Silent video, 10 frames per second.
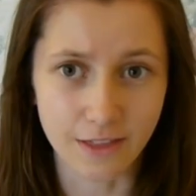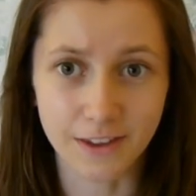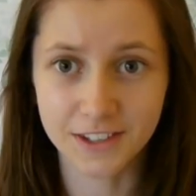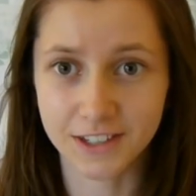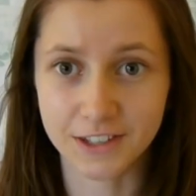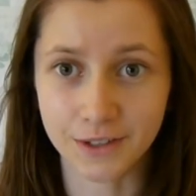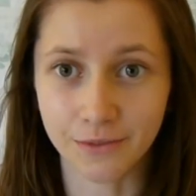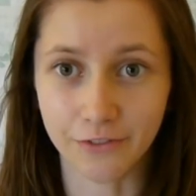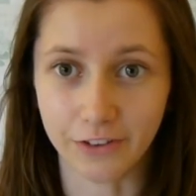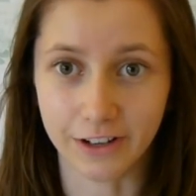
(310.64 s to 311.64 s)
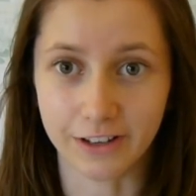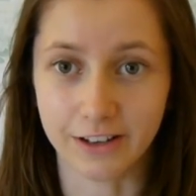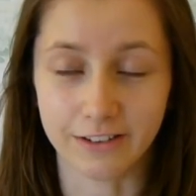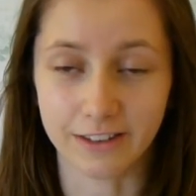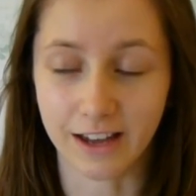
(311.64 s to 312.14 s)
This is
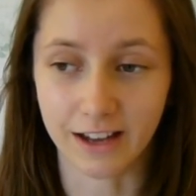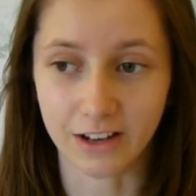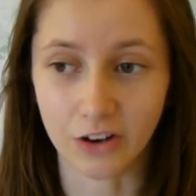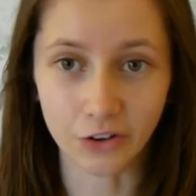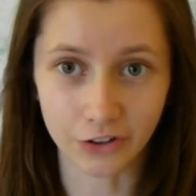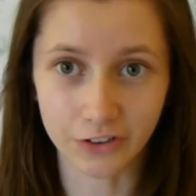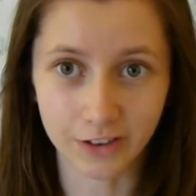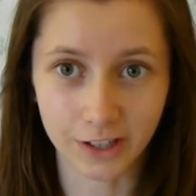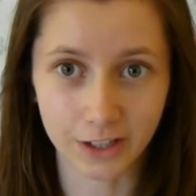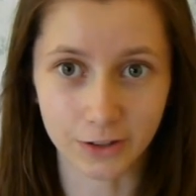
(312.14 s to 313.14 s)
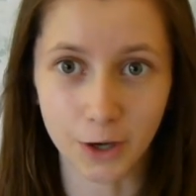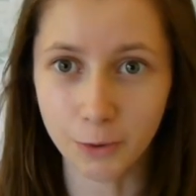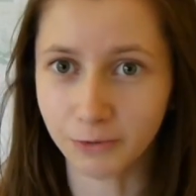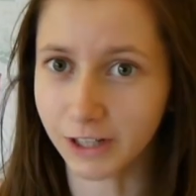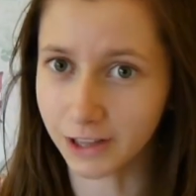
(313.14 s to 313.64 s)
something that honestly no
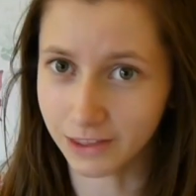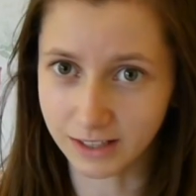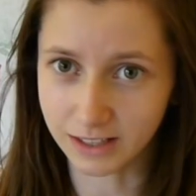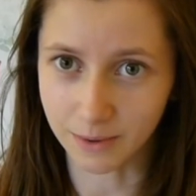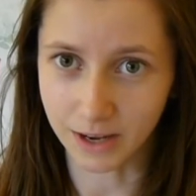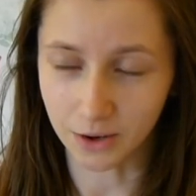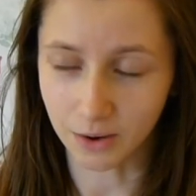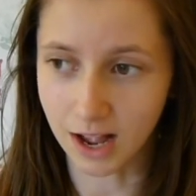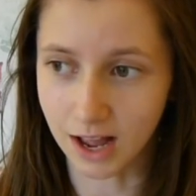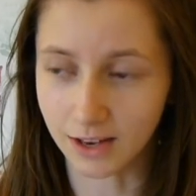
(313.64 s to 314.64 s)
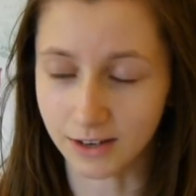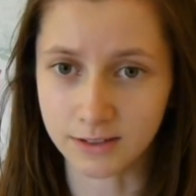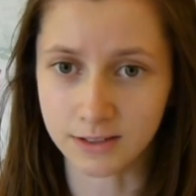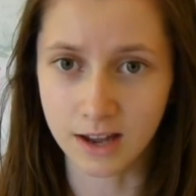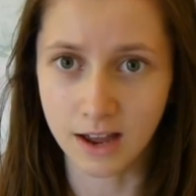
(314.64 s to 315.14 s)
one really thinks about,
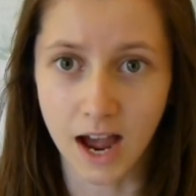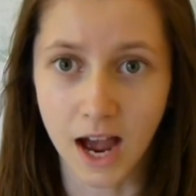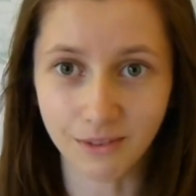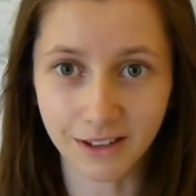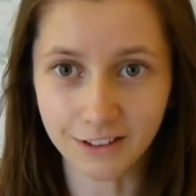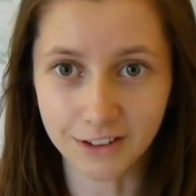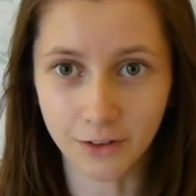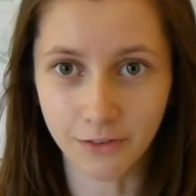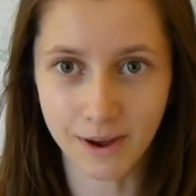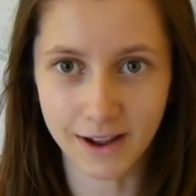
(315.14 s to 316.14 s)
and I'm guilty of it